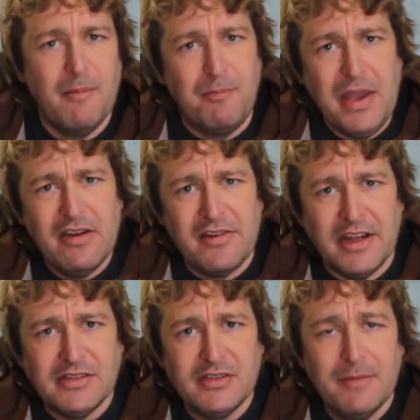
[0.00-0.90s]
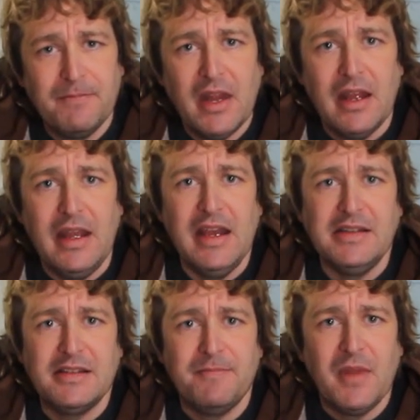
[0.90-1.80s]
bitterness
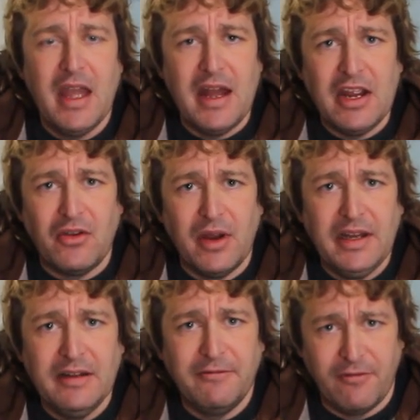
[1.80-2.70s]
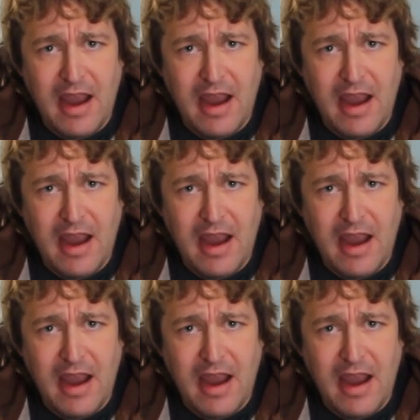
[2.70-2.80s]
is an ingredient for